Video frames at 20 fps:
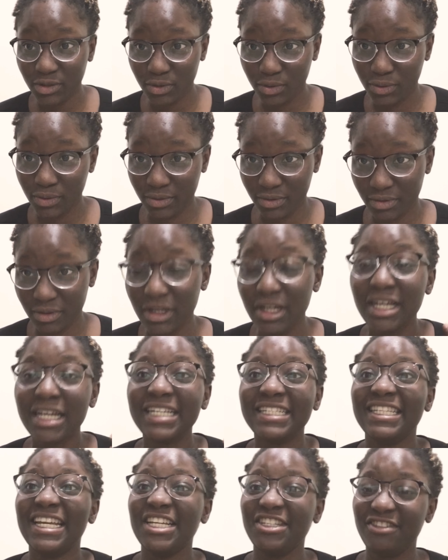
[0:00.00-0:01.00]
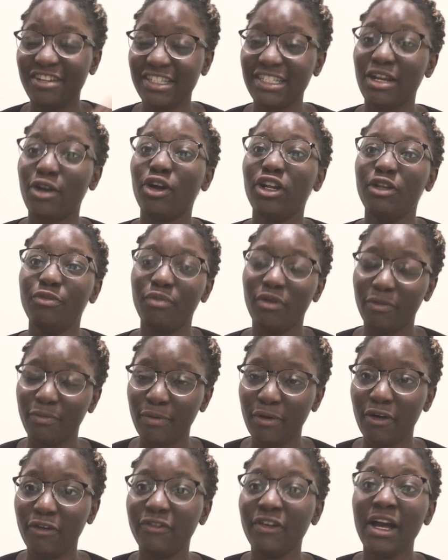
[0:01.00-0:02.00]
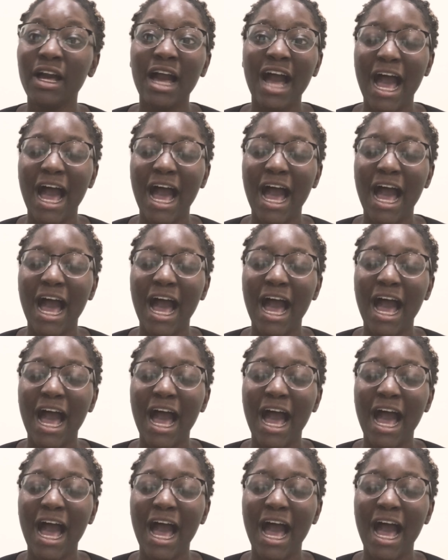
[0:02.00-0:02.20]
donut. It's Nigerians that call it puff puff.